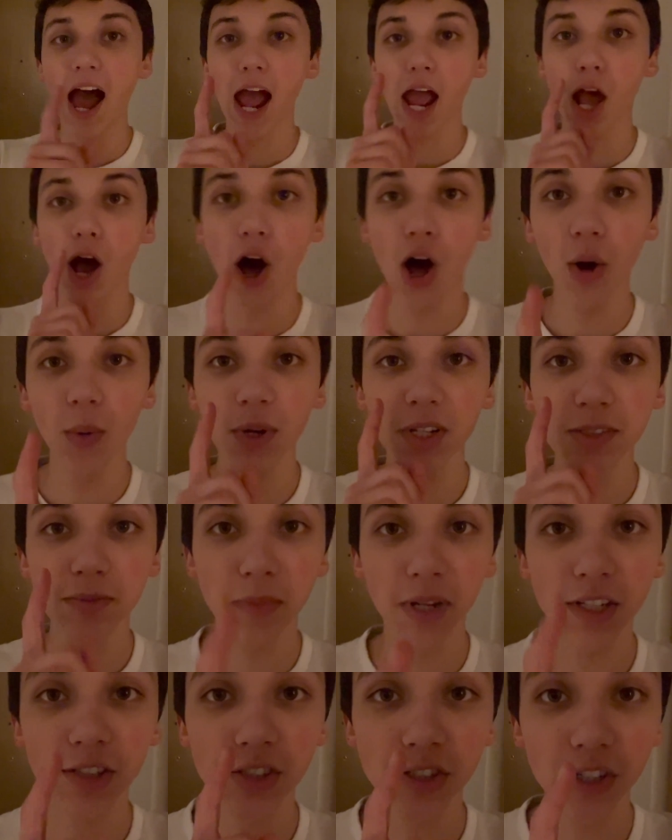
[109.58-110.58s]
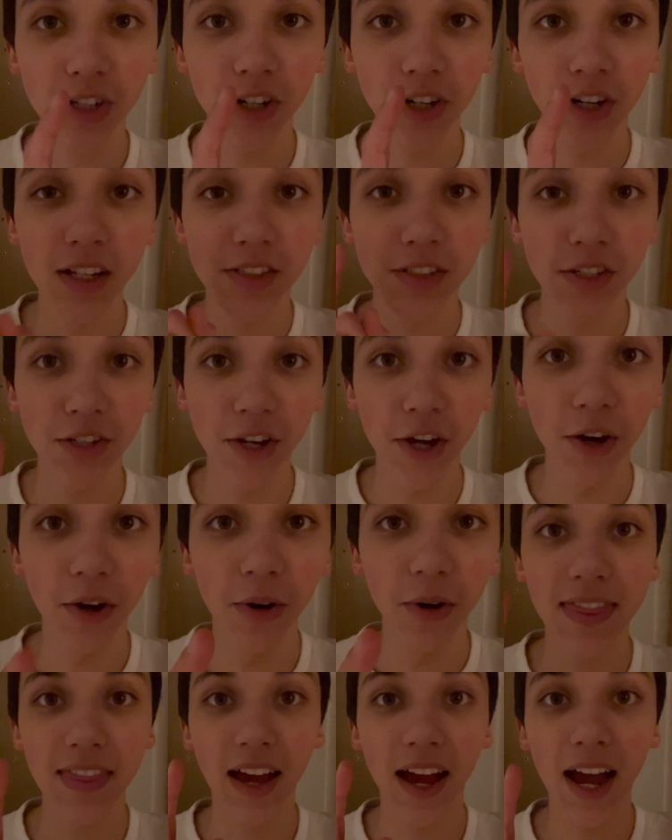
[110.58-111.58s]
I always made sure to
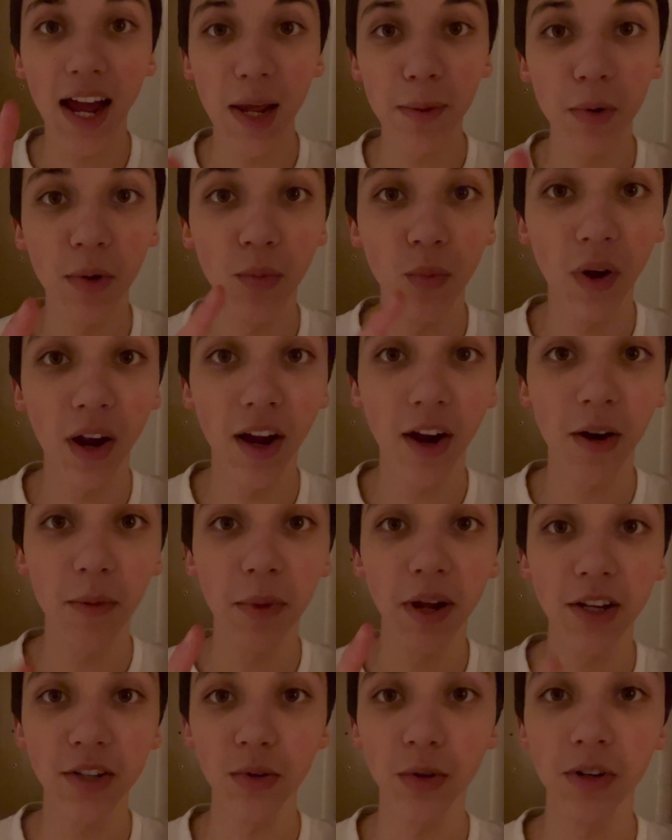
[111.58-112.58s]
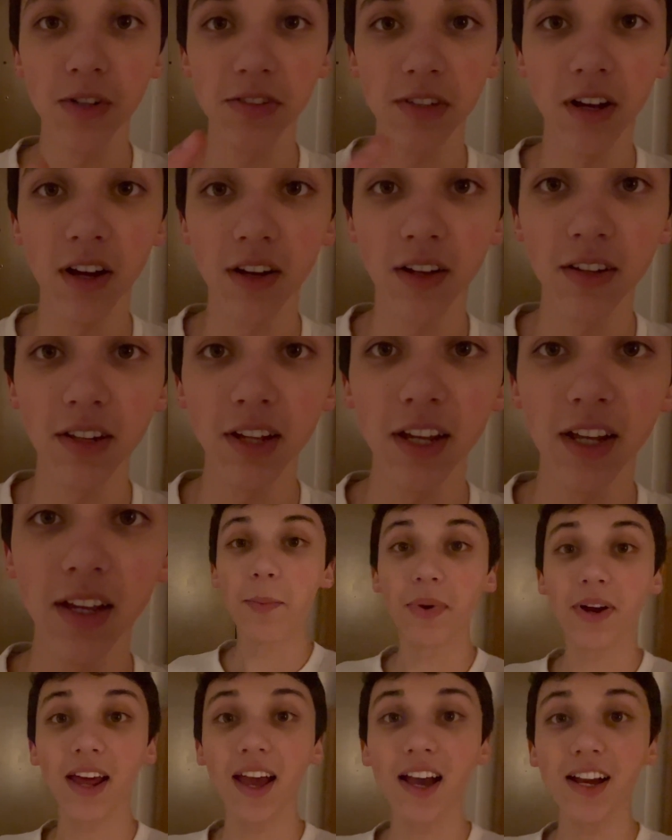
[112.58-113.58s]
note that I am aware my door is ugly.
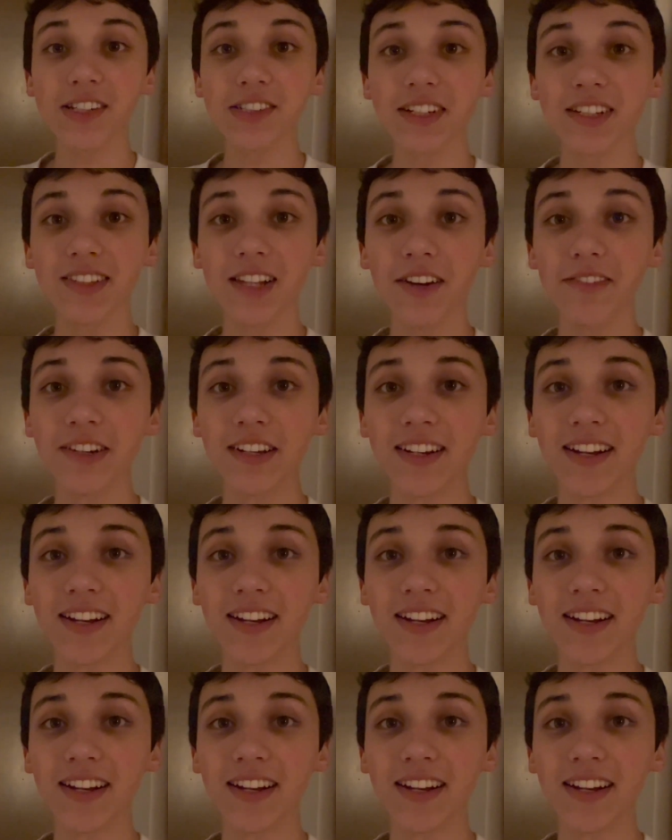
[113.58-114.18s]
But I actually love it